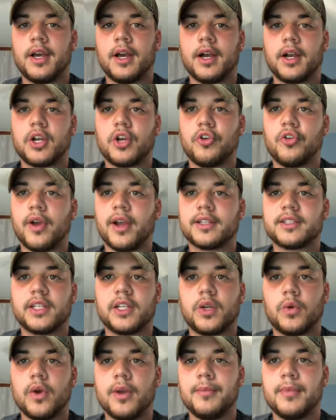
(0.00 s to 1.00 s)
uh, correct
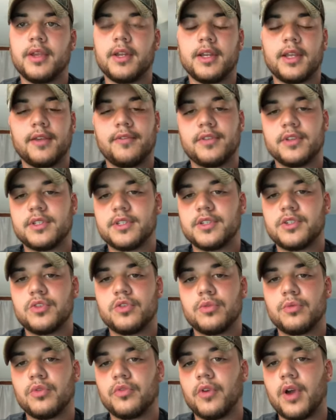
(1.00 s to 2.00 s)
equipment if it's a
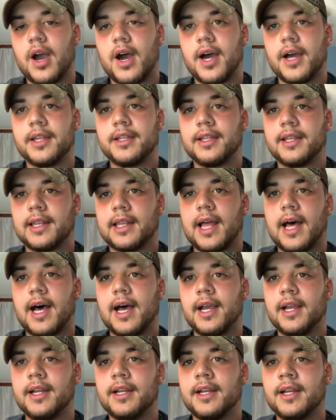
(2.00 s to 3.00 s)
suitable rod
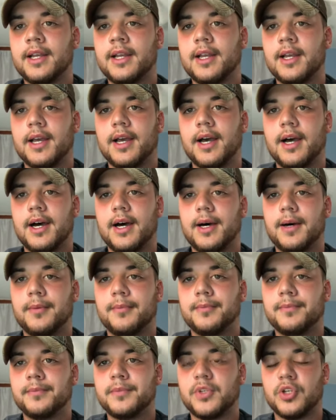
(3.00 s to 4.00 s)
line
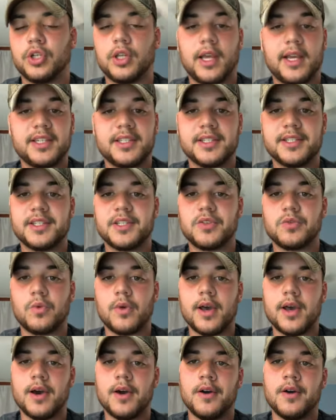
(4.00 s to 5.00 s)
um, your license as
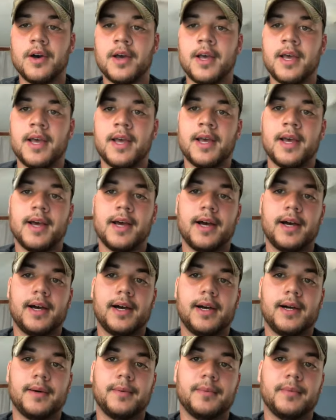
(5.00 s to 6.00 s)
well
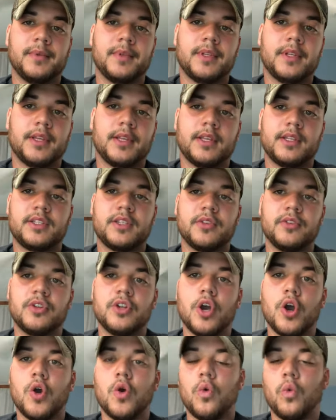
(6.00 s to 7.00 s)
um, to
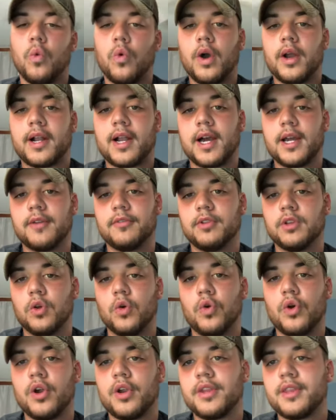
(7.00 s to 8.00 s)
know what kind of
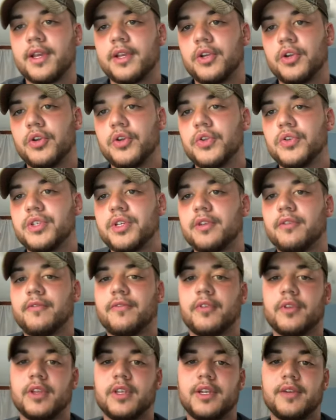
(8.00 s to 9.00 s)
lure that you're using
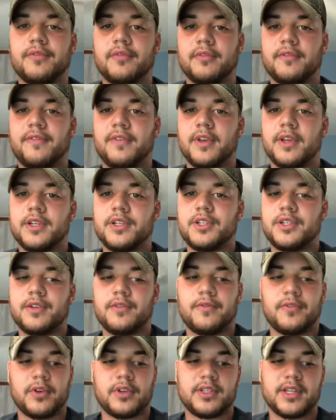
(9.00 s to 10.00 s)
for the different fish
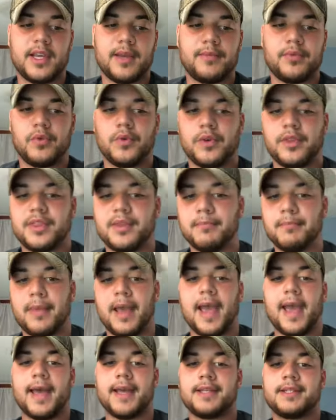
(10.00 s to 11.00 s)
for example with the
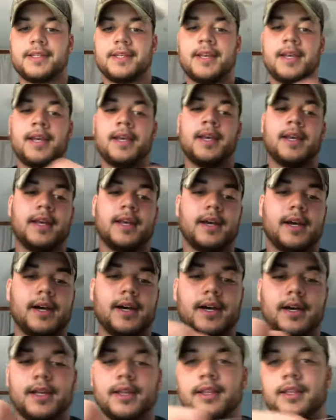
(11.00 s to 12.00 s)
bass
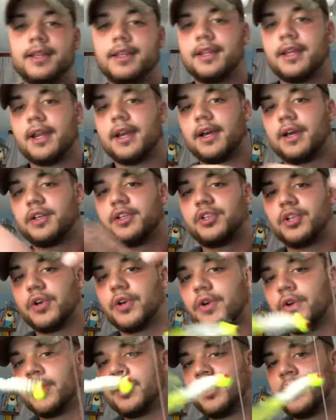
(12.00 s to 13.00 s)
uh, that I
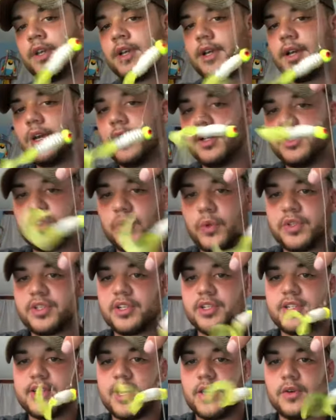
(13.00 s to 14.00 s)
showed uh,
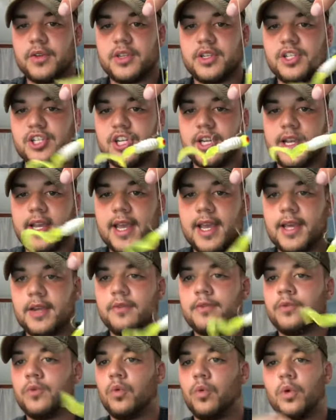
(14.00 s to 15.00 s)
twister tail with a jig head
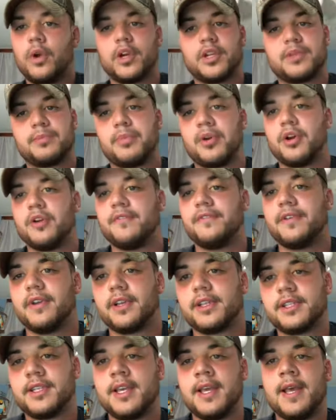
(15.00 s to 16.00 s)
works
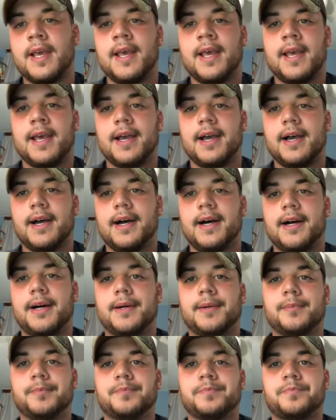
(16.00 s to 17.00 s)
perfect
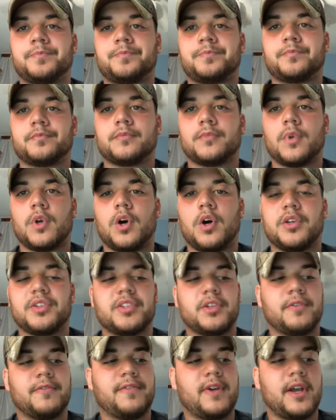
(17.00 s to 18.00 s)
um,
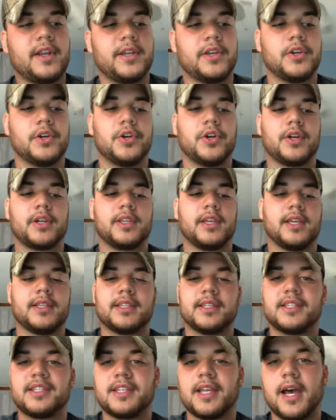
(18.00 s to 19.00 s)
also finding a hook
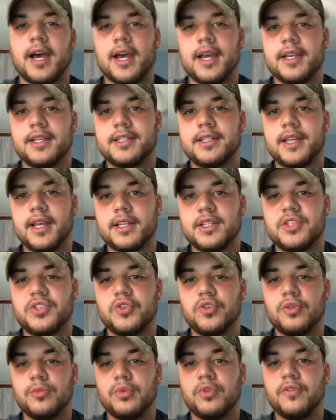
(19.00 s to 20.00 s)
that's a size that's
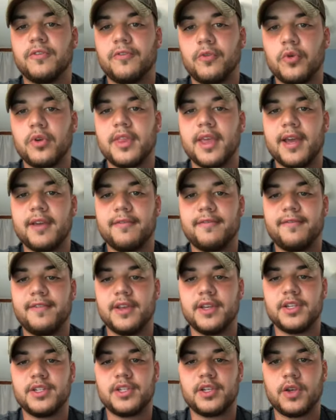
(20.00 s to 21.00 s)
suitable for that
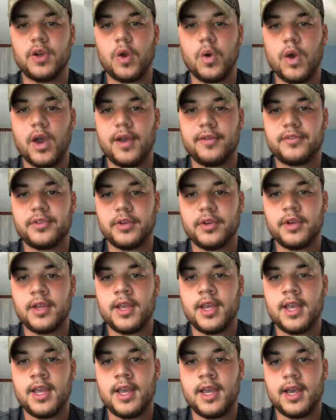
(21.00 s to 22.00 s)
fish to go after
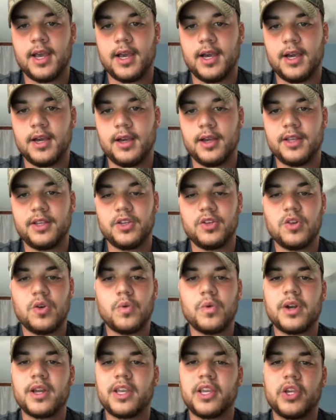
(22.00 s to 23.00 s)
uh, and you
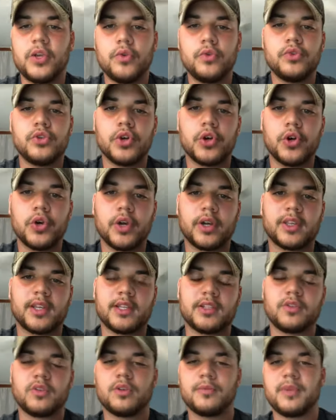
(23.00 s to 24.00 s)
don't want a huge hook
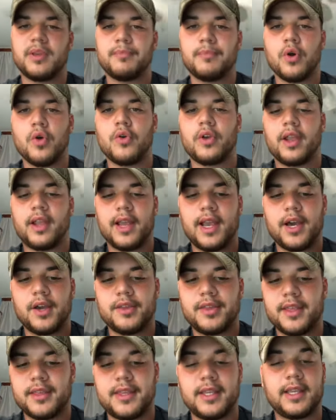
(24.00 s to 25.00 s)
that's going to be poking
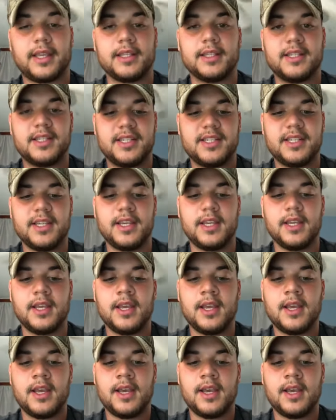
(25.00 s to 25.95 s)
out that they can see